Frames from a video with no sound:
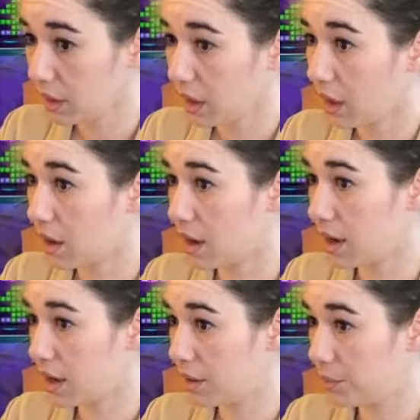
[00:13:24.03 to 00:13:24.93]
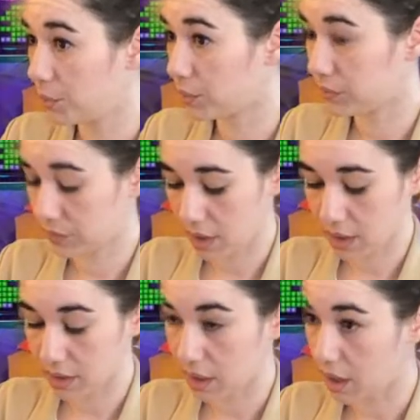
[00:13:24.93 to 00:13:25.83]
We've
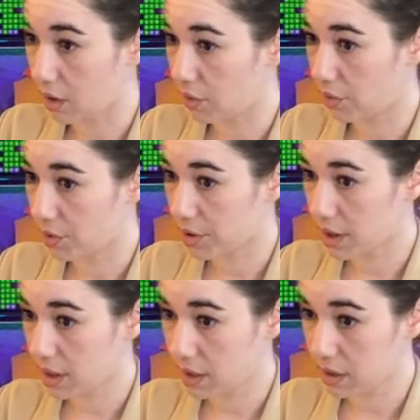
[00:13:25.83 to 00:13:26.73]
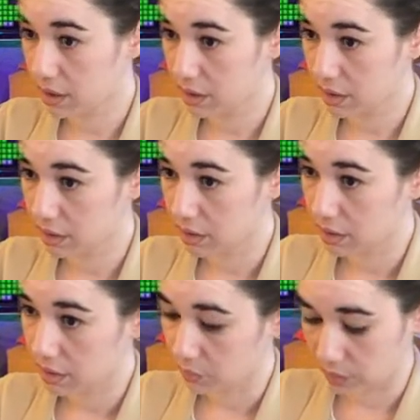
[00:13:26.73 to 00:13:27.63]
got ahora,
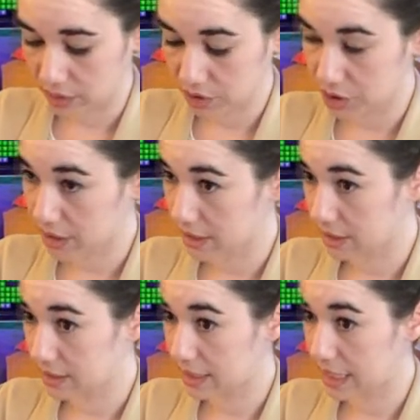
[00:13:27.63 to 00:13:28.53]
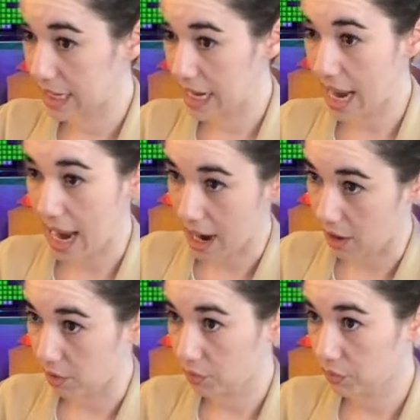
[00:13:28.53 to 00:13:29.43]
which is
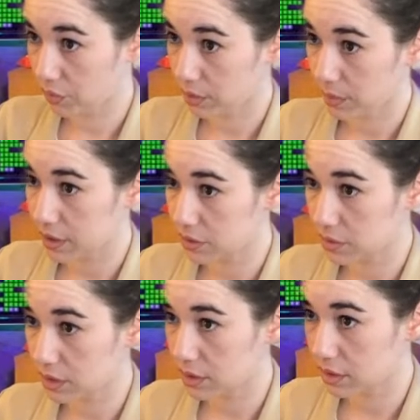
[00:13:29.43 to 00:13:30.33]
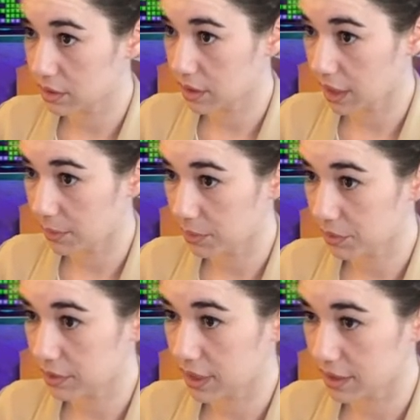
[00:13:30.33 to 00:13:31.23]
now. Am I doing the capital?
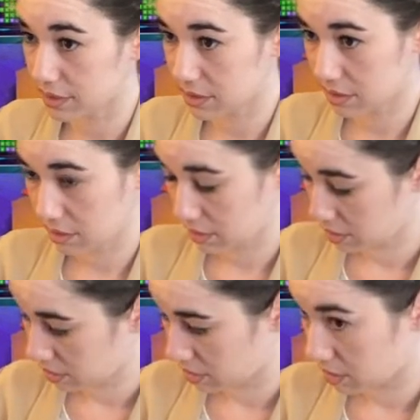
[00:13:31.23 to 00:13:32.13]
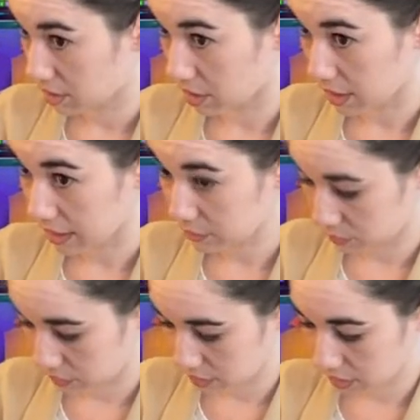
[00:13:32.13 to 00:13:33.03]
Yes. I
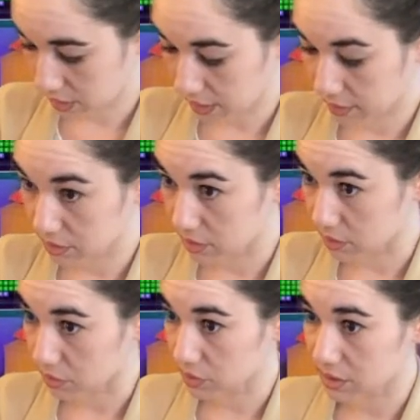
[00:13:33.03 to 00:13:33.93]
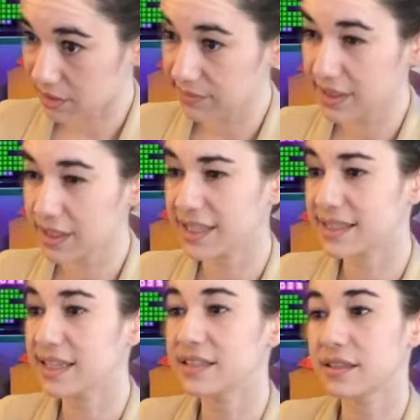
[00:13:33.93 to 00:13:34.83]
really like to. It's something,
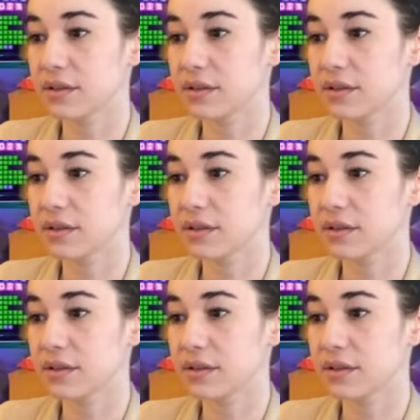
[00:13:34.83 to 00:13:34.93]
it's